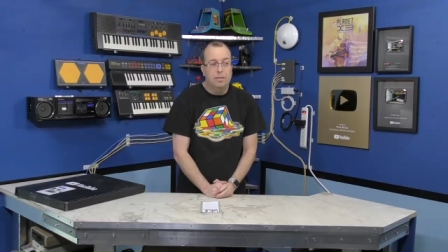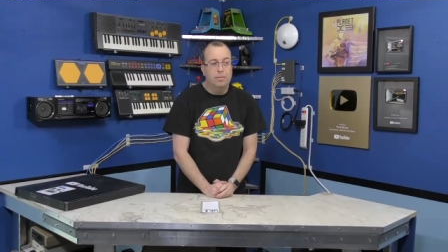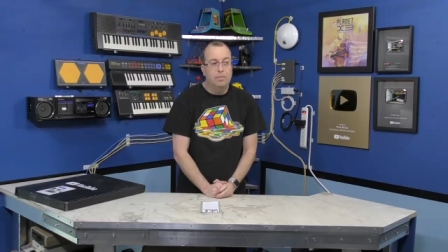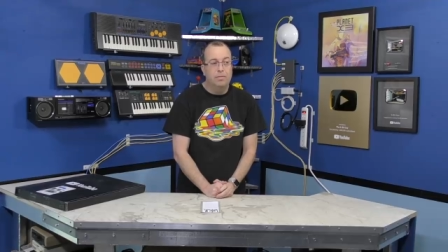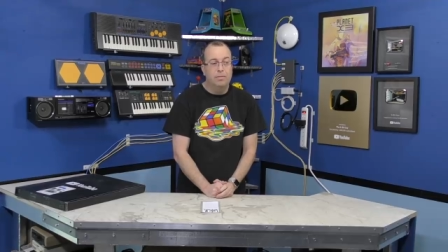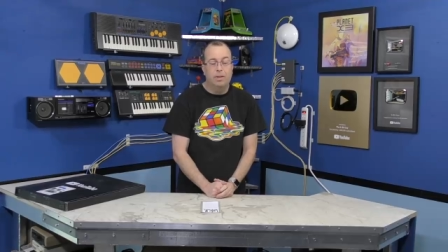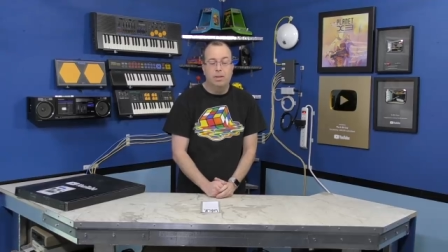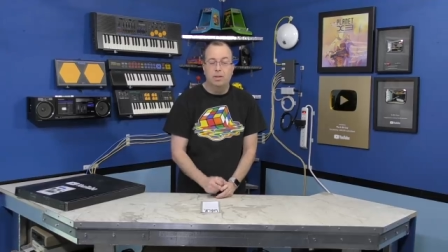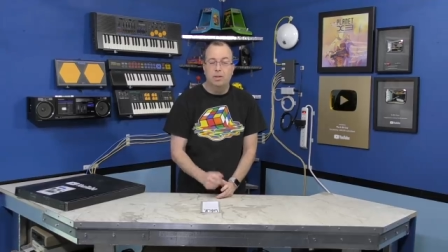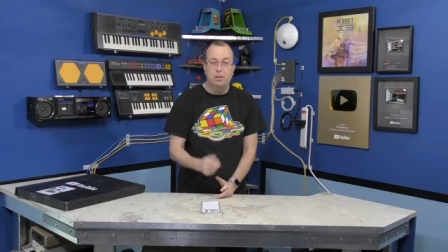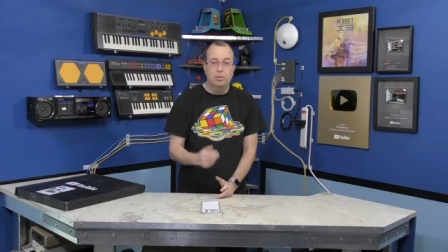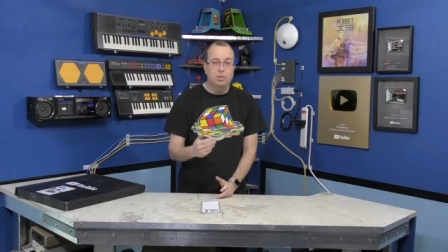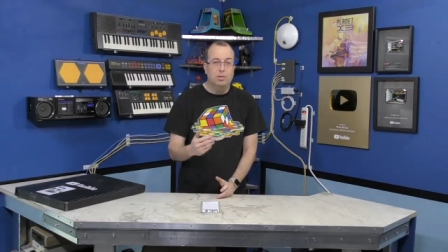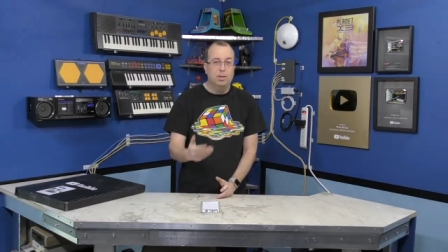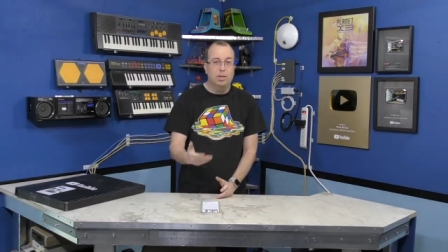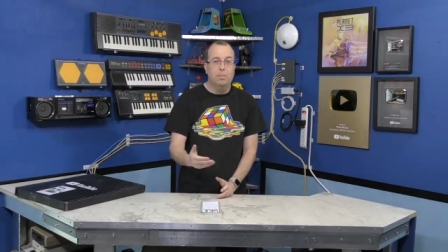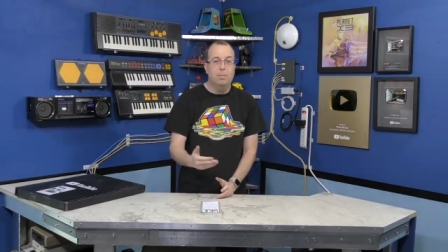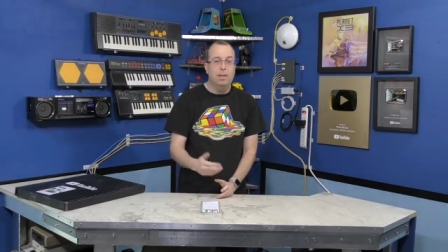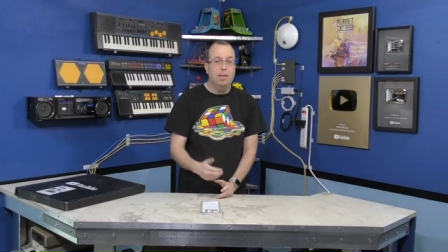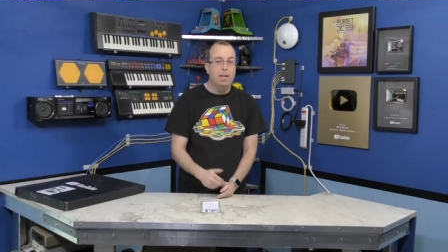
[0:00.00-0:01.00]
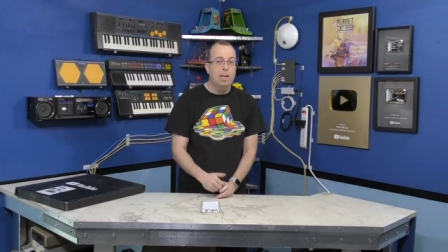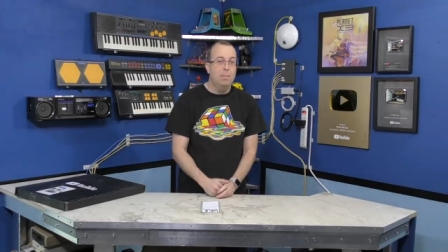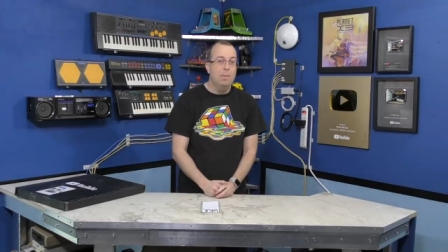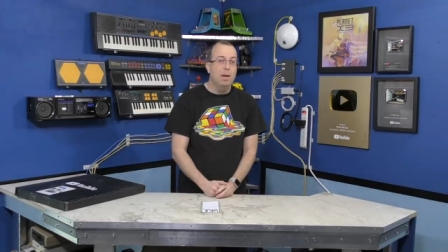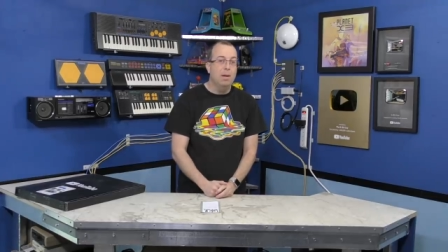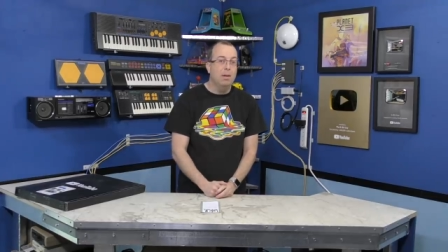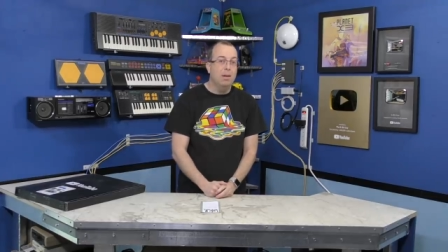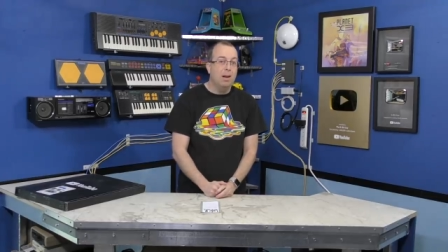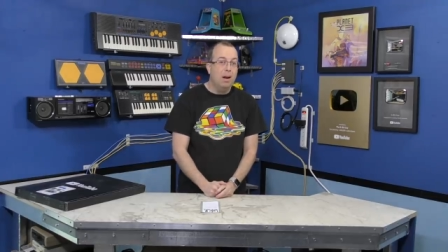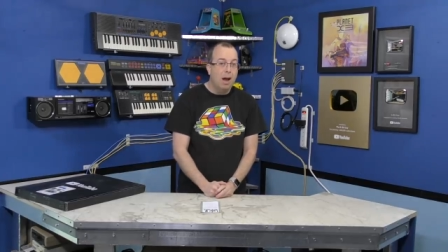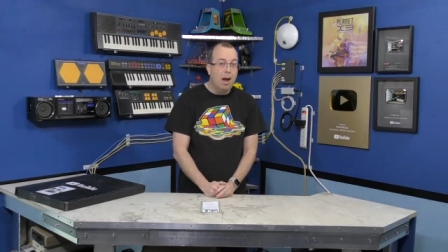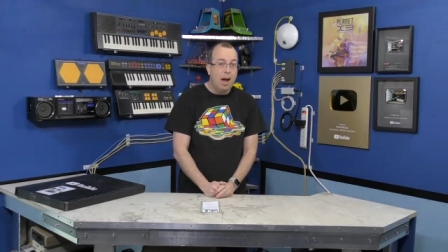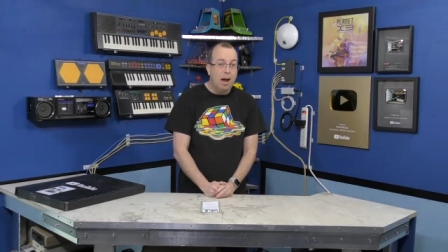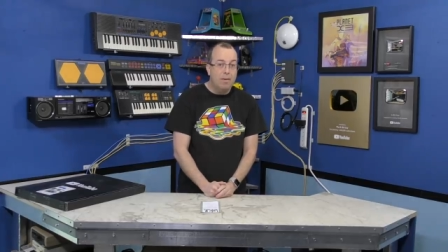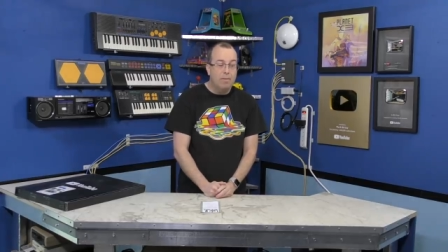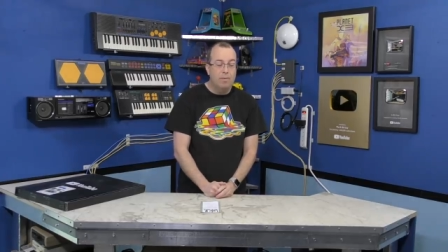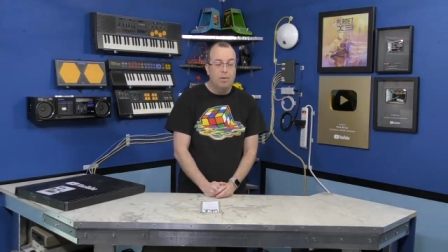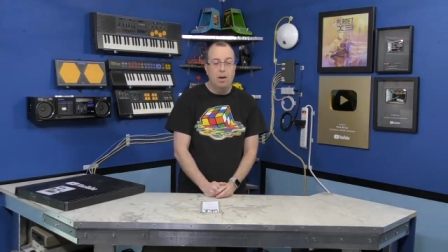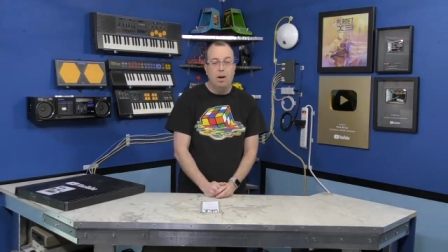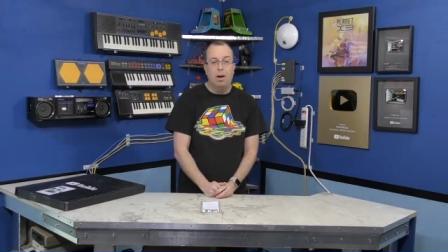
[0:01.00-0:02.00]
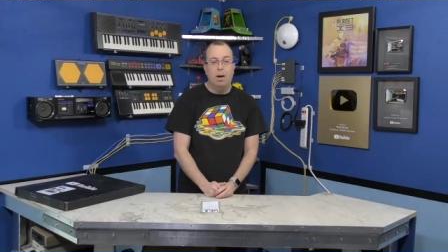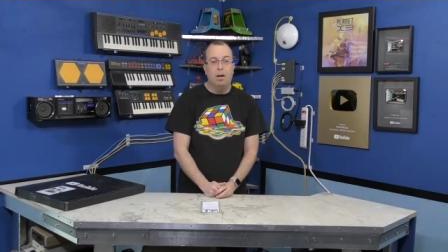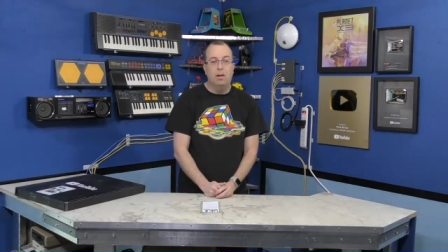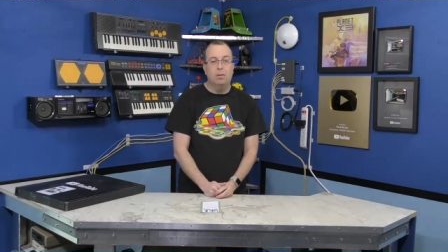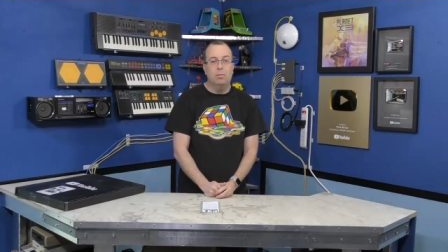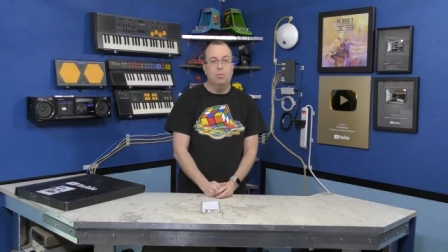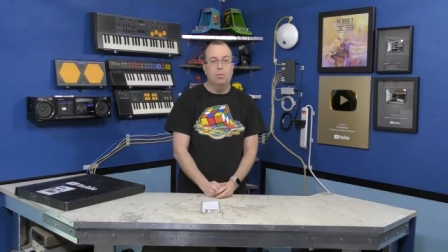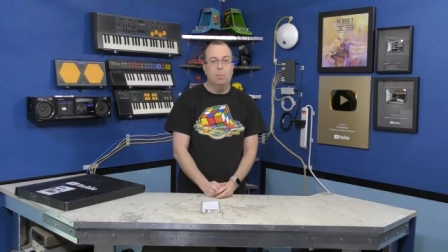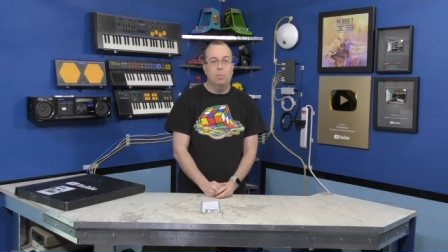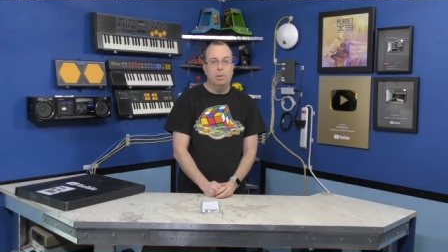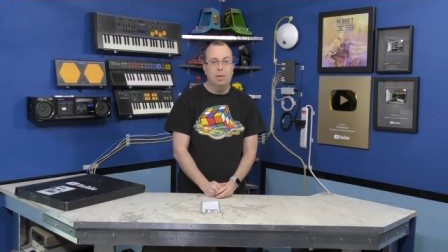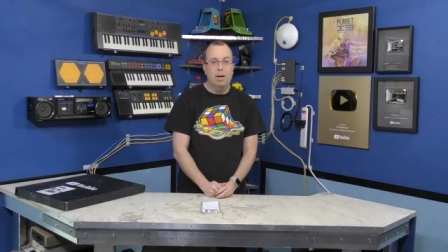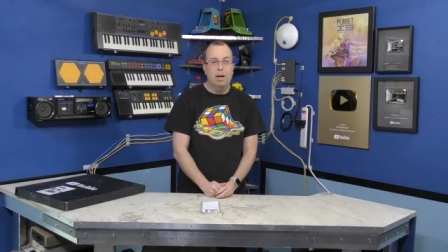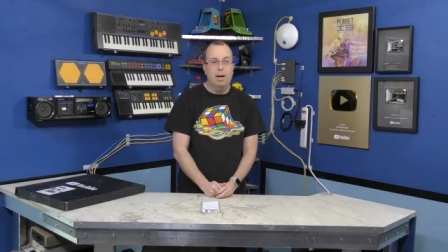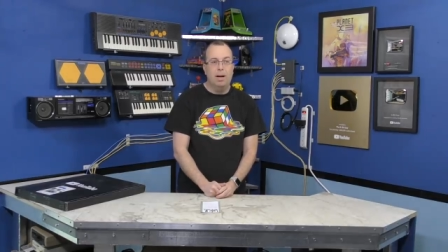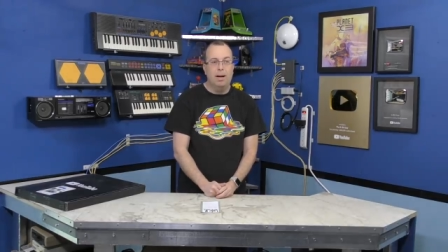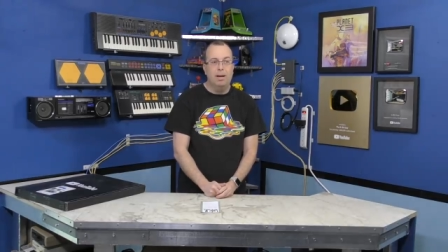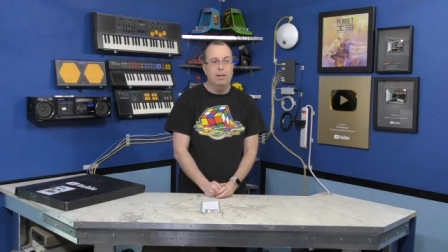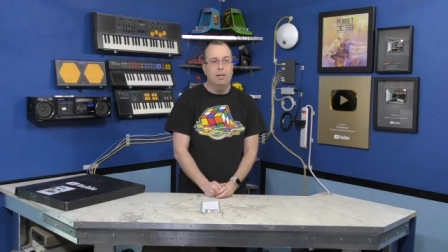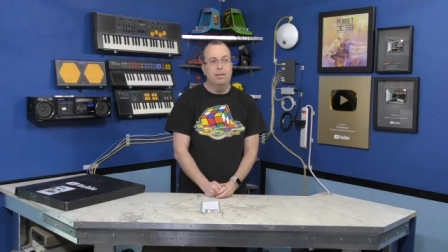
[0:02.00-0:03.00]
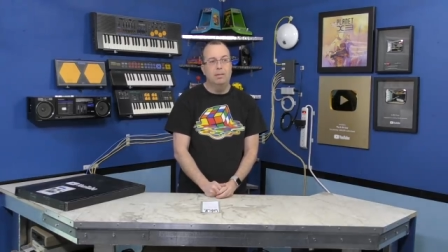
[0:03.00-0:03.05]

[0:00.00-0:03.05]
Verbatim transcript: if uh, you've sent me an email and I have not replied,